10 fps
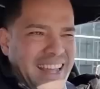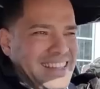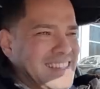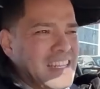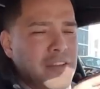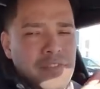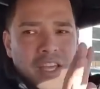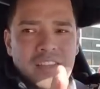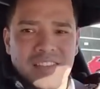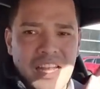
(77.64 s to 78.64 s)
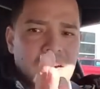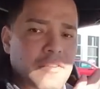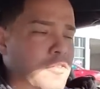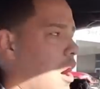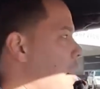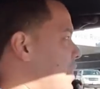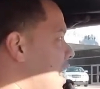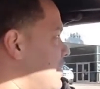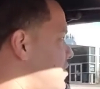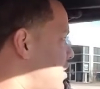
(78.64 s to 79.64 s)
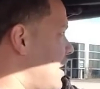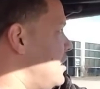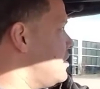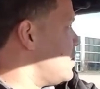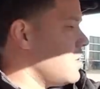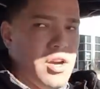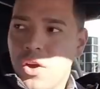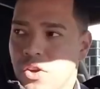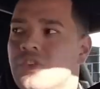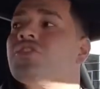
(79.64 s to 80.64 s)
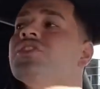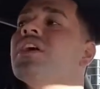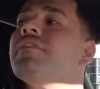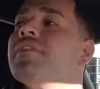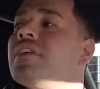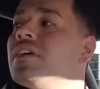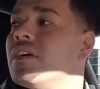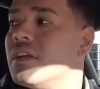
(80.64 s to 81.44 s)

and see if the center of gravity has changed or shift.